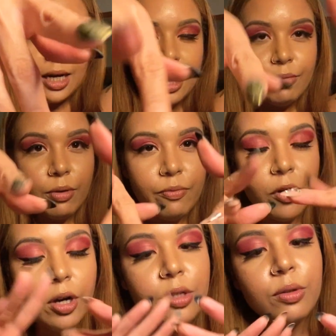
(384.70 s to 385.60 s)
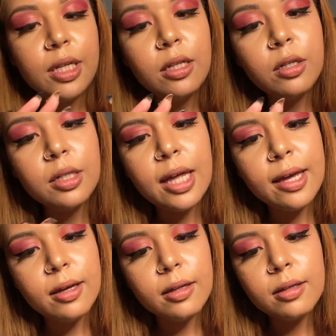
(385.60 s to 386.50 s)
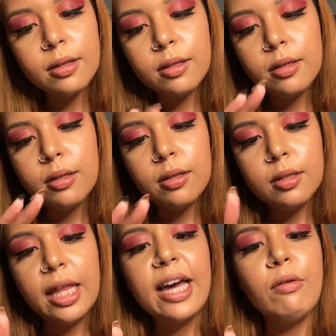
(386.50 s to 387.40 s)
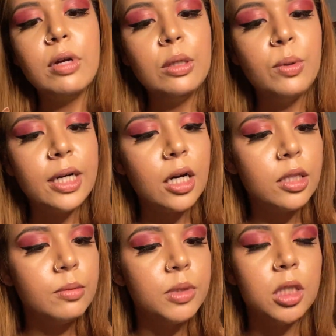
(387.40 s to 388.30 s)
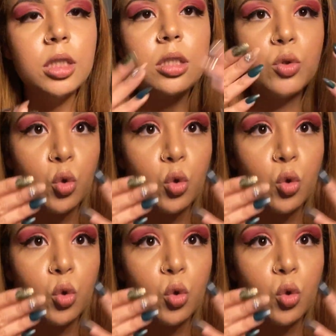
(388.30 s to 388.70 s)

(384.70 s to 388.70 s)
Like from far, don't they look like like I really went and got them done?